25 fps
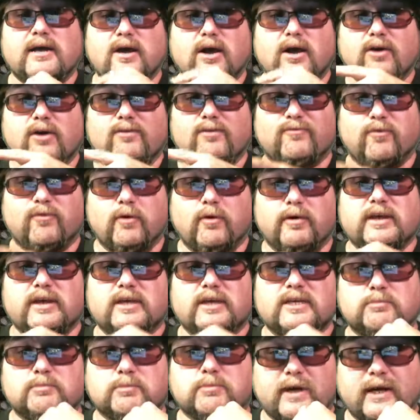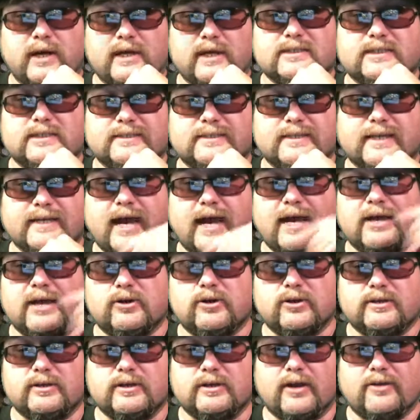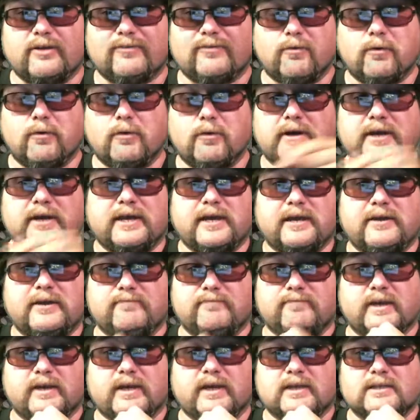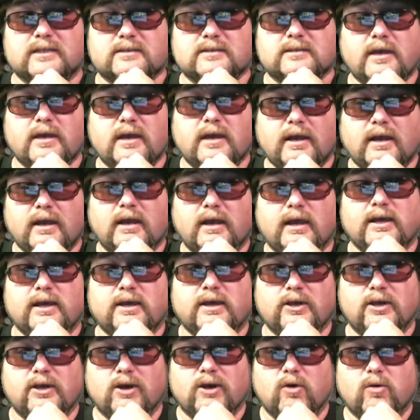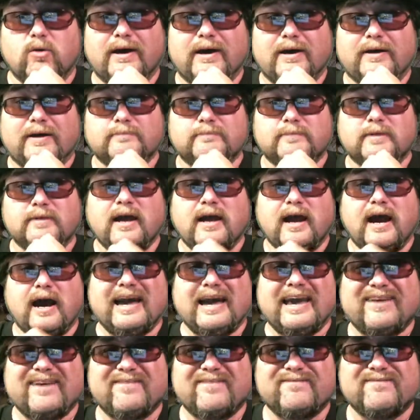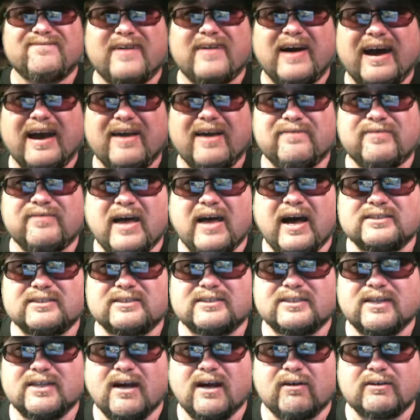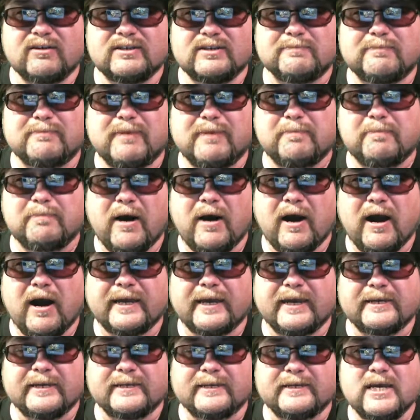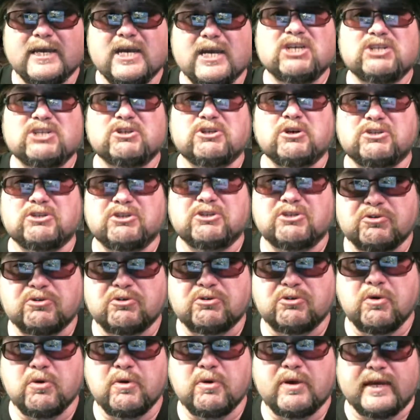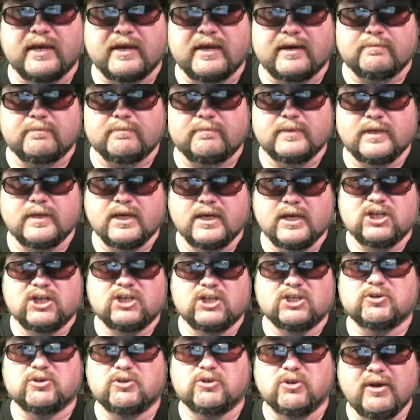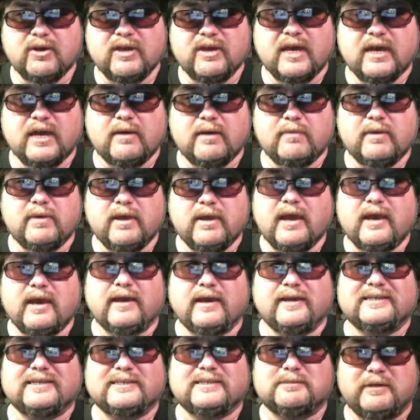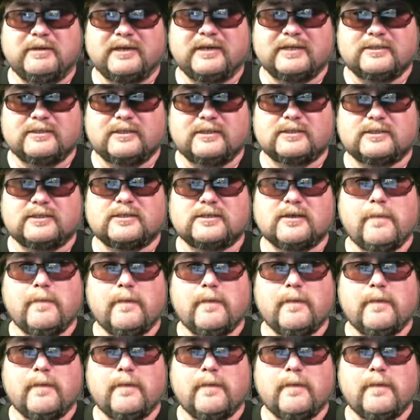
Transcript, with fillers: afford his prices, that I could not afford to get it fixed. And you know what? I had $5,000 in my pocket. So screw him. Screw him and his business.